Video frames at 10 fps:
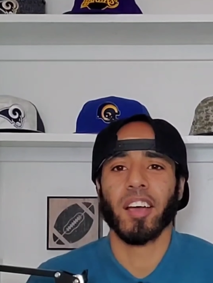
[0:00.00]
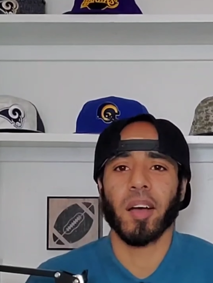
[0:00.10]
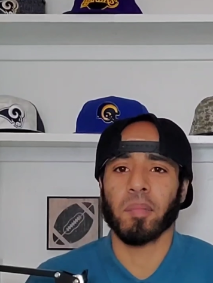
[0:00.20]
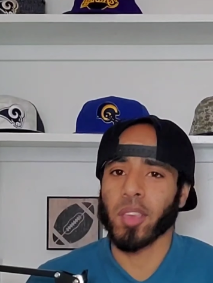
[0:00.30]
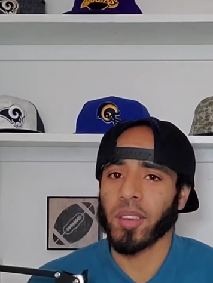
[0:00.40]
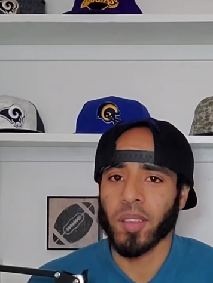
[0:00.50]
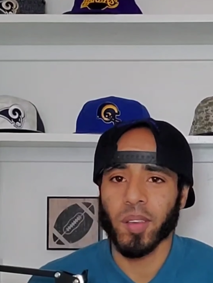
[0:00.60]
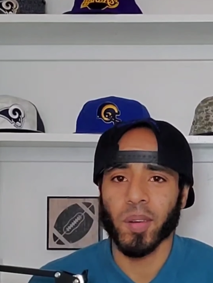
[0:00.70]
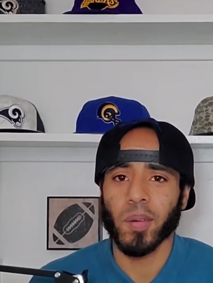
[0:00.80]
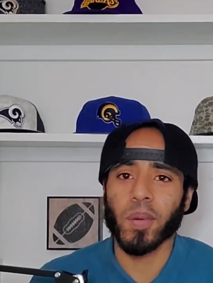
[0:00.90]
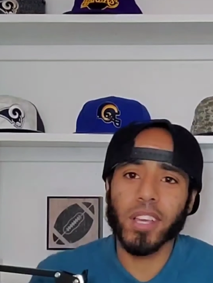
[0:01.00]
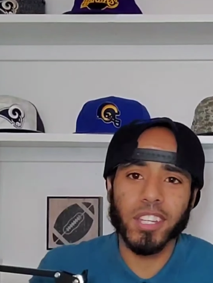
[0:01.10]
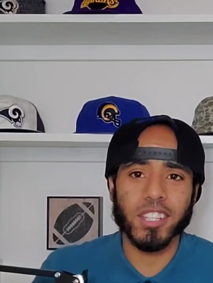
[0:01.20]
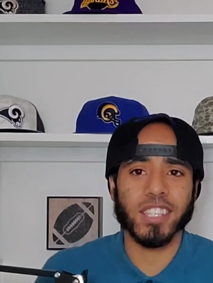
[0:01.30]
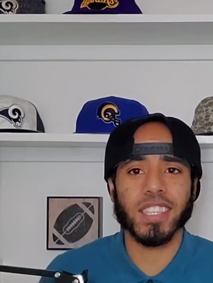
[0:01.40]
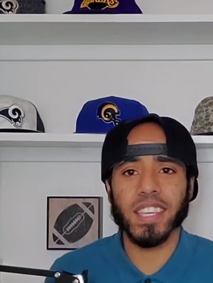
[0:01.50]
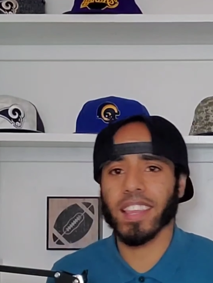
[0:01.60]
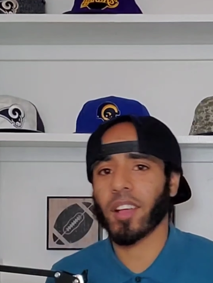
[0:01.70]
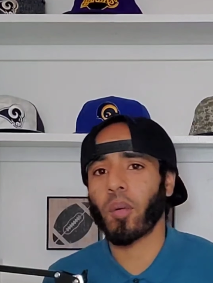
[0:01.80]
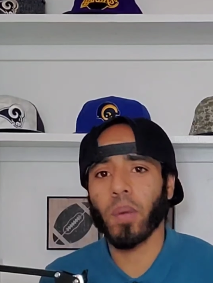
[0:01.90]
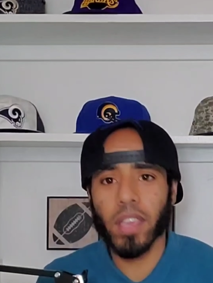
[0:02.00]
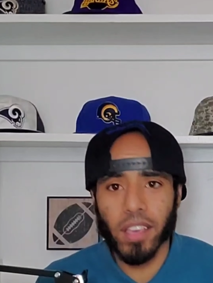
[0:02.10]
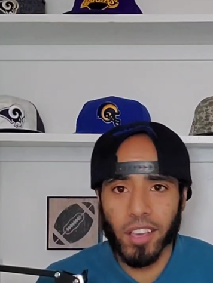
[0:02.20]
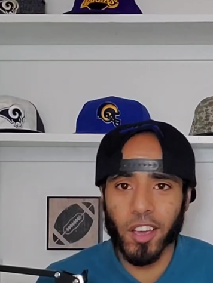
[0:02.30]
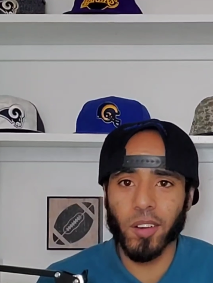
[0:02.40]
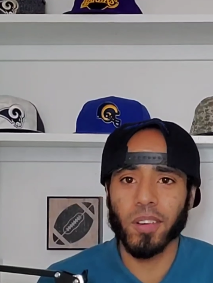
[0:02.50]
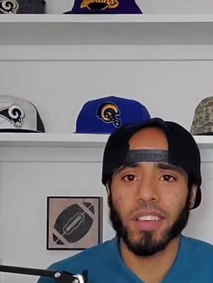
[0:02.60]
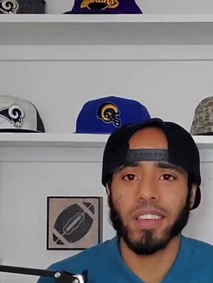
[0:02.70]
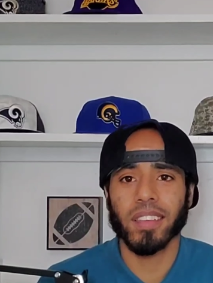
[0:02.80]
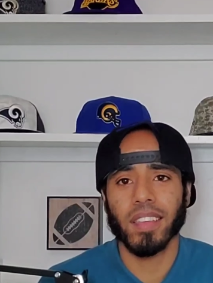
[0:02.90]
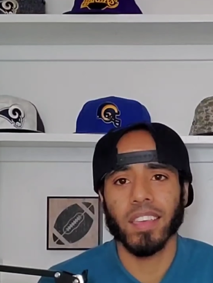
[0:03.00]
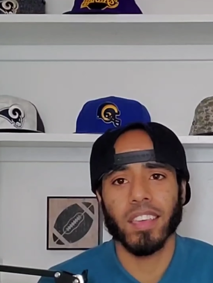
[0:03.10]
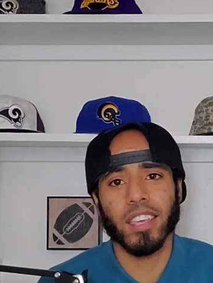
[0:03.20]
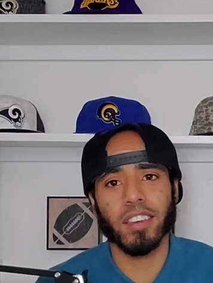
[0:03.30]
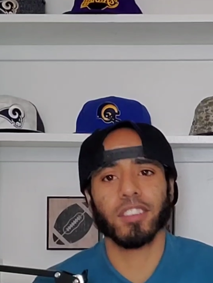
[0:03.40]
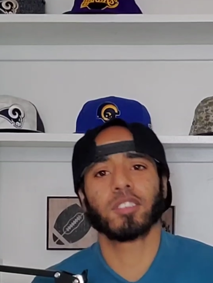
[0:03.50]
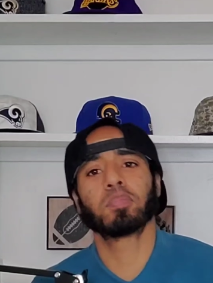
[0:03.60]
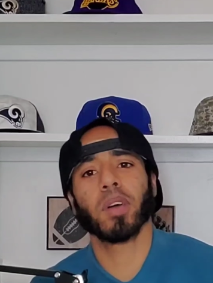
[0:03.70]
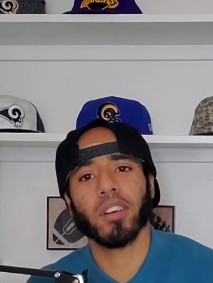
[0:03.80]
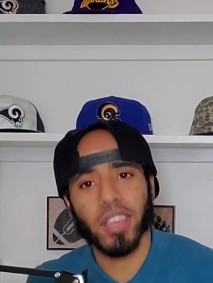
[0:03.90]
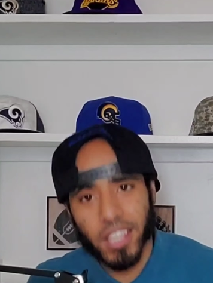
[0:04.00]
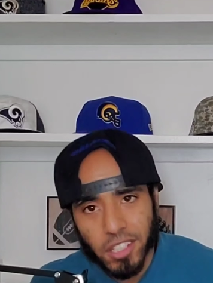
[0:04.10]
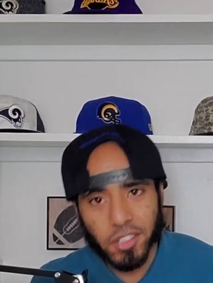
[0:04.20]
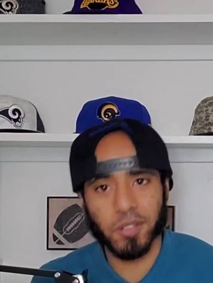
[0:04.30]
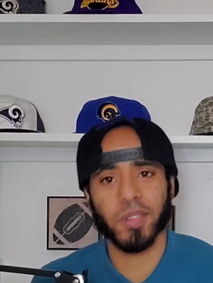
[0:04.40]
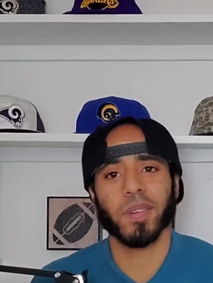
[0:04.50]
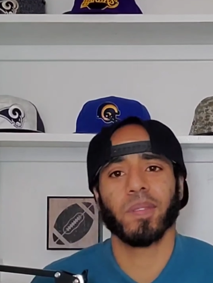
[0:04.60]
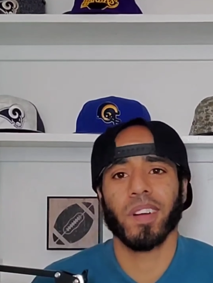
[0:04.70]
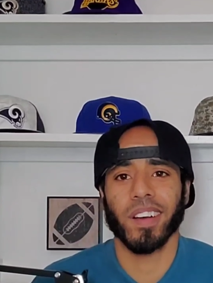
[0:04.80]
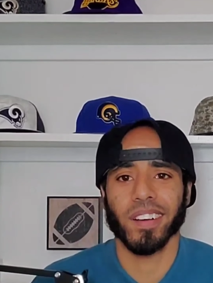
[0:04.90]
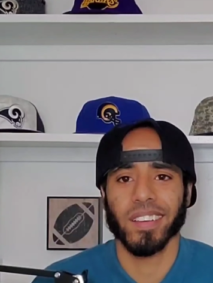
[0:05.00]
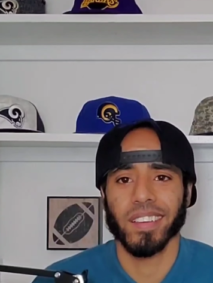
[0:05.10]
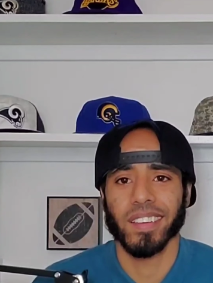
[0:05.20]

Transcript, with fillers: I mean, we could just see like a week ago, he done spelled history wrong.